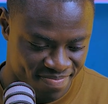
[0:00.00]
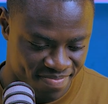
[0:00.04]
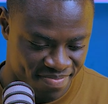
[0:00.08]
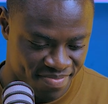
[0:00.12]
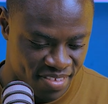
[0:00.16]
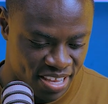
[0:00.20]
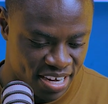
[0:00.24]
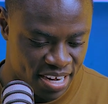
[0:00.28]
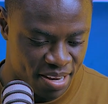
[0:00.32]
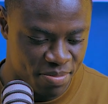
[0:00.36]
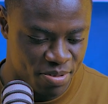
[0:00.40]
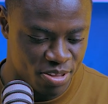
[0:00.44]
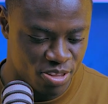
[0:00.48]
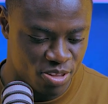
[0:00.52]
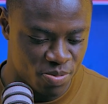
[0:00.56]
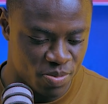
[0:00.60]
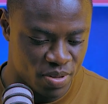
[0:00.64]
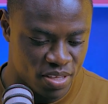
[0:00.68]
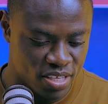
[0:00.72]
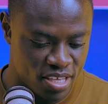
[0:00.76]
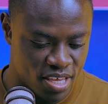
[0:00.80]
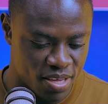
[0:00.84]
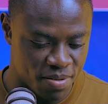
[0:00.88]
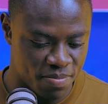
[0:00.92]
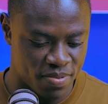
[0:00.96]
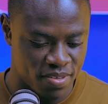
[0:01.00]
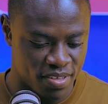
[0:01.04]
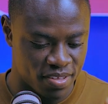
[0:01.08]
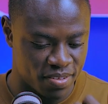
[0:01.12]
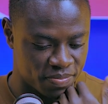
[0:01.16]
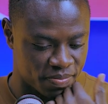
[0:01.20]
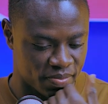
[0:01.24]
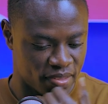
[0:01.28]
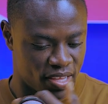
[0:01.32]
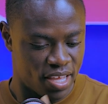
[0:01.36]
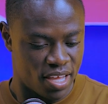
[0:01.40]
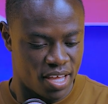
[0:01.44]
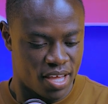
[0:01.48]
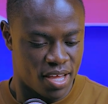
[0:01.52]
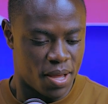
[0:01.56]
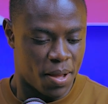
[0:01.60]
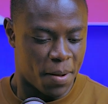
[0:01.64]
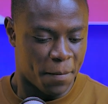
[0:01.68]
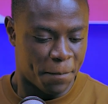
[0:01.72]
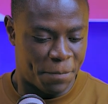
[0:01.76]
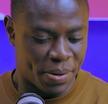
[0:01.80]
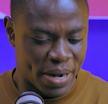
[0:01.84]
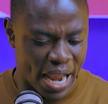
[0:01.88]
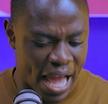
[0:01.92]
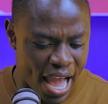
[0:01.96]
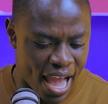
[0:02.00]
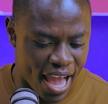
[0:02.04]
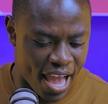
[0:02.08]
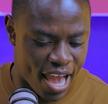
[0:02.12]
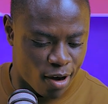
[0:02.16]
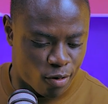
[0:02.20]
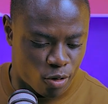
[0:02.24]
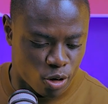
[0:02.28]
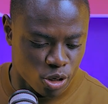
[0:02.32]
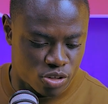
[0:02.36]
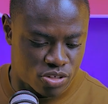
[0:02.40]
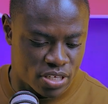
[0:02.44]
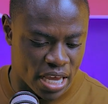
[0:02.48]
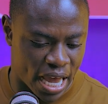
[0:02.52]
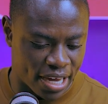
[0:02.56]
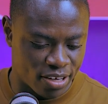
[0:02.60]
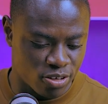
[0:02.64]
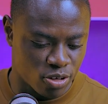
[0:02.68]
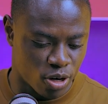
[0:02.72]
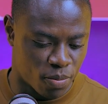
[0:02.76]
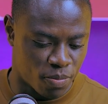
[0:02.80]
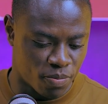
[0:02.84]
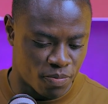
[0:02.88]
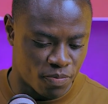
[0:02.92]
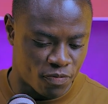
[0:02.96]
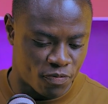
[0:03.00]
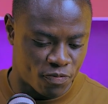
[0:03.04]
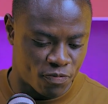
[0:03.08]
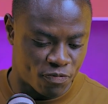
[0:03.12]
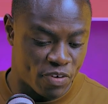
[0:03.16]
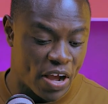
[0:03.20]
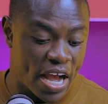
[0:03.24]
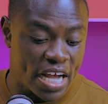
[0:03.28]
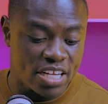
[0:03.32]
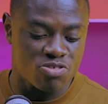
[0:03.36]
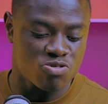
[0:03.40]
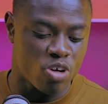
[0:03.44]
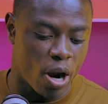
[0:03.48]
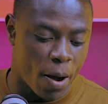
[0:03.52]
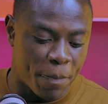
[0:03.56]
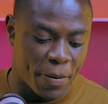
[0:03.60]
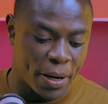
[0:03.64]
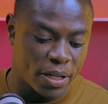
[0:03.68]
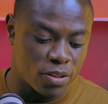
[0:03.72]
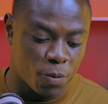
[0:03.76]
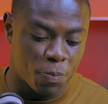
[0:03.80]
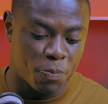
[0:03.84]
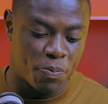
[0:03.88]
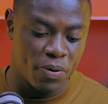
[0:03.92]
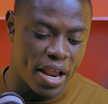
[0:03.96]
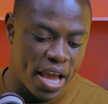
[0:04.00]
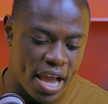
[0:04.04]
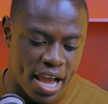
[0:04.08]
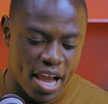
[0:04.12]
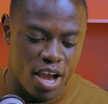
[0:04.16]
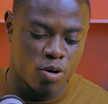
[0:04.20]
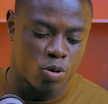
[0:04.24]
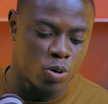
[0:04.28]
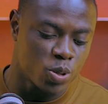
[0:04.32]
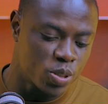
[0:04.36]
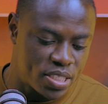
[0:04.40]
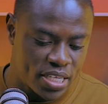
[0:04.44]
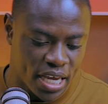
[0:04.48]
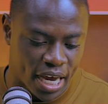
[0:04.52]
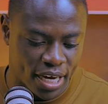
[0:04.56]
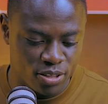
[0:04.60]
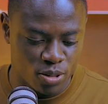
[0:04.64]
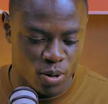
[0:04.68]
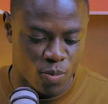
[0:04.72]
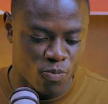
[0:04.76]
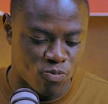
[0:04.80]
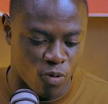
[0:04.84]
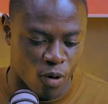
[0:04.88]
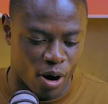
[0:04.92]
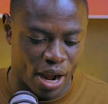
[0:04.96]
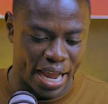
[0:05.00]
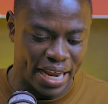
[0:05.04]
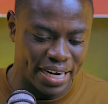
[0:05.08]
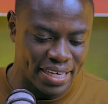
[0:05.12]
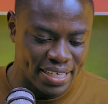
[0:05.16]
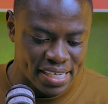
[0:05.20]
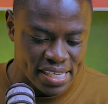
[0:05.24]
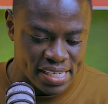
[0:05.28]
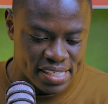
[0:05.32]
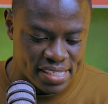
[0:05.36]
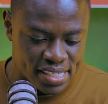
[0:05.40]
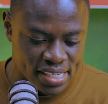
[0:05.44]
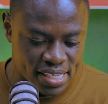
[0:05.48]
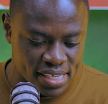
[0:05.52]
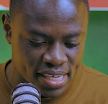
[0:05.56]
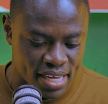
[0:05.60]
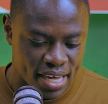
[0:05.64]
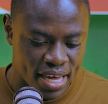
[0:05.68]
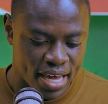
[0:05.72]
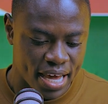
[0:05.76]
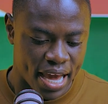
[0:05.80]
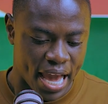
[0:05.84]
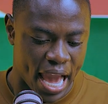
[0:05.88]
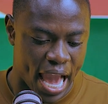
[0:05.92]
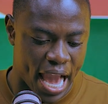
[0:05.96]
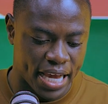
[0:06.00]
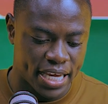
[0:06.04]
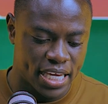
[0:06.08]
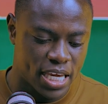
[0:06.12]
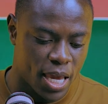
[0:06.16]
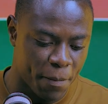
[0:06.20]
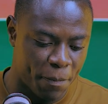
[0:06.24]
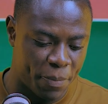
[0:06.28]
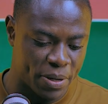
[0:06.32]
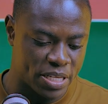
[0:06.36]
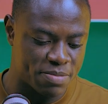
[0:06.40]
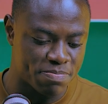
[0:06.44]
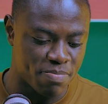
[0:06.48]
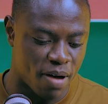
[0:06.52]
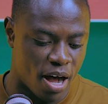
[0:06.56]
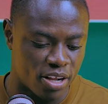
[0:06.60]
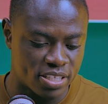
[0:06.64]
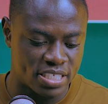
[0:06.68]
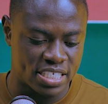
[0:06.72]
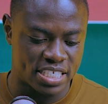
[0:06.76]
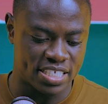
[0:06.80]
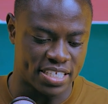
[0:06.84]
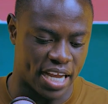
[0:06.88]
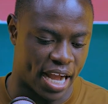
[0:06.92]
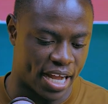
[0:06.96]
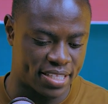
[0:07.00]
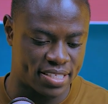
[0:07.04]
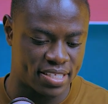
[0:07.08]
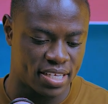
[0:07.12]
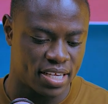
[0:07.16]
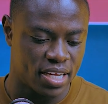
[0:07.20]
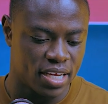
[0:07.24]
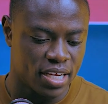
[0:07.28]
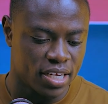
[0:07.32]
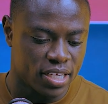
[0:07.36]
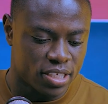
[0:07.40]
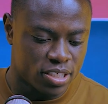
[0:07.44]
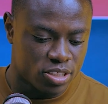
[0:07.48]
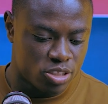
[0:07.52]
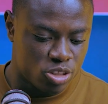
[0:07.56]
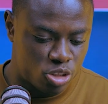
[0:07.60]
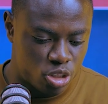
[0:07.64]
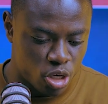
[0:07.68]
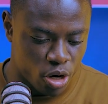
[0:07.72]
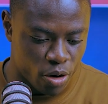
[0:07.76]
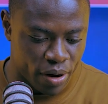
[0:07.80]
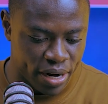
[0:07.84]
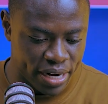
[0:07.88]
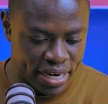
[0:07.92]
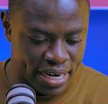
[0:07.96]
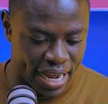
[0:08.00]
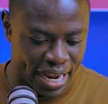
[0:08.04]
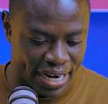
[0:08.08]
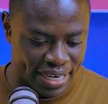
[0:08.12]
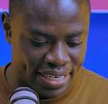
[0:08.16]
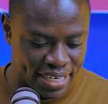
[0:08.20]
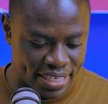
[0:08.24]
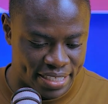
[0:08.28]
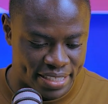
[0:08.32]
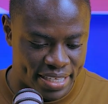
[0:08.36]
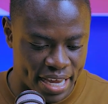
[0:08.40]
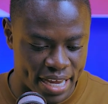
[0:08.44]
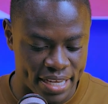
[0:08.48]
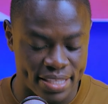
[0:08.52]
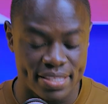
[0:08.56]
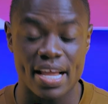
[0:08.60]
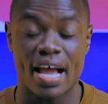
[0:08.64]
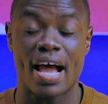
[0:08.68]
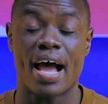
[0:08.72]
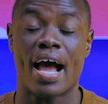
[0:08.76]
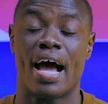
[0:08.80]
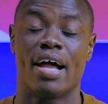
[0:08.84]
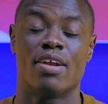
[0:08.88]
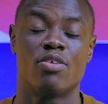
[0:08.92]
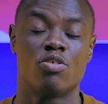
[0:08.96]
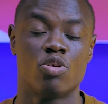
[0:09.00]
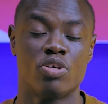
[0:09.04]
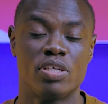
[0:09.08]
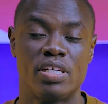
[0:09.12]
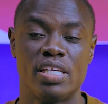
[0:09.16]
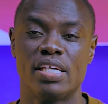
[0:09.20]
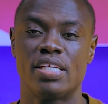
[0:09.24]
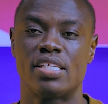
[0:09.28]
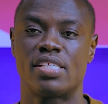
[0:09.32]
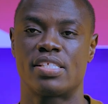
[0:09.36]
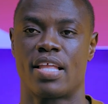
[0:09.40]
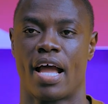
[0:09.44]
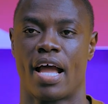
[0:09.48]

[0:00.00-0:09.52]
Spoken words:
They mean to mean KB. Play Ekutianyum, first rapper to play Ekutianyum for NDC and keep his mouth shut during a dictator Adodi's